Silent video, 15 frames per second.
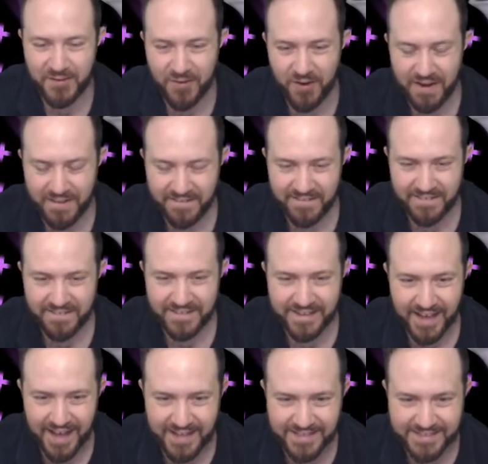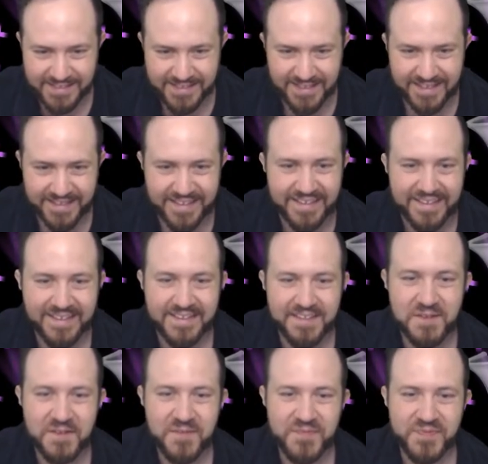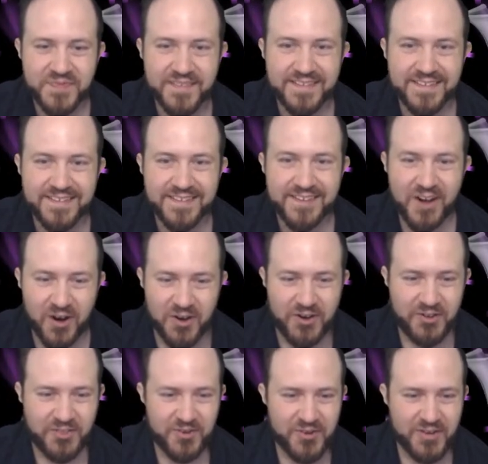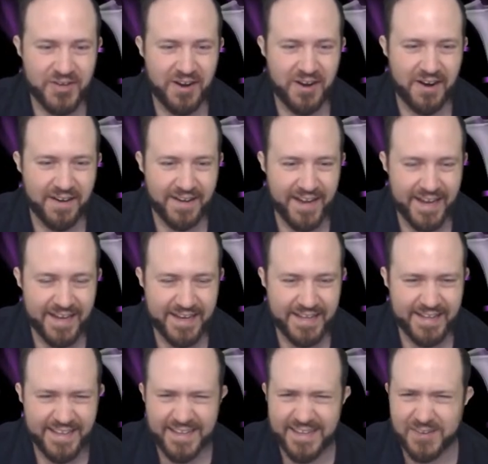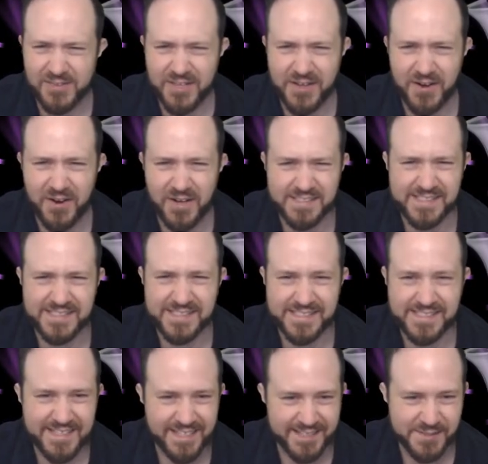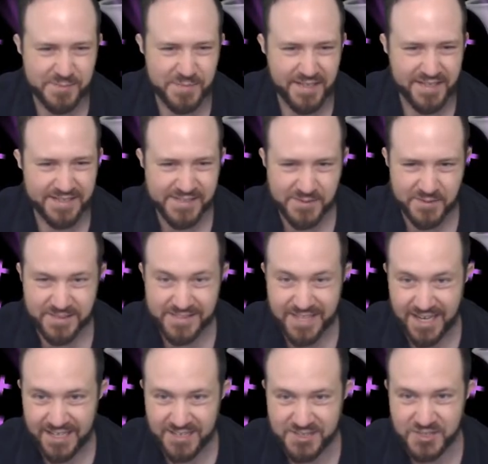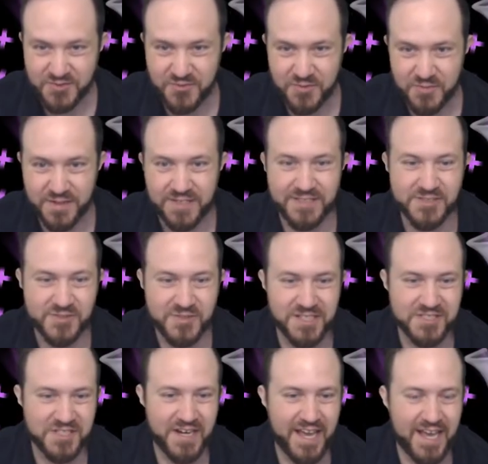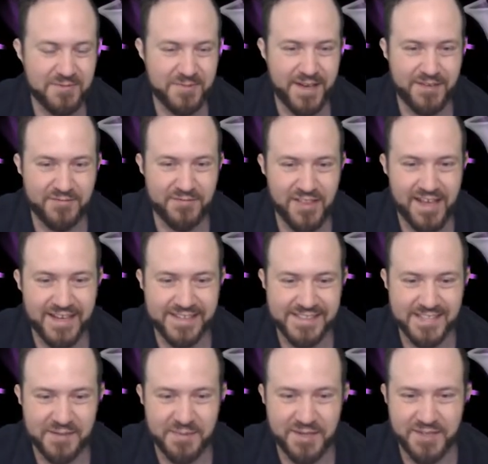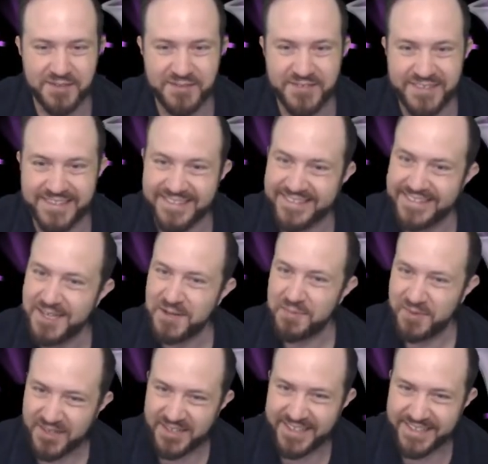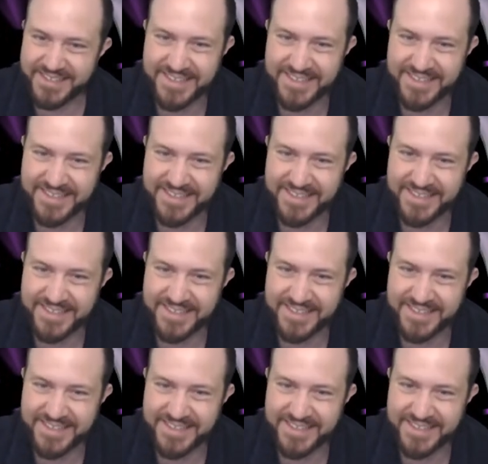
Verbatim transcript: walker Gondola, Garg throwing Garg, and it, it only costed 6 because it was conjured from buried treasure and we had Flag Zombie on the field. Pretty good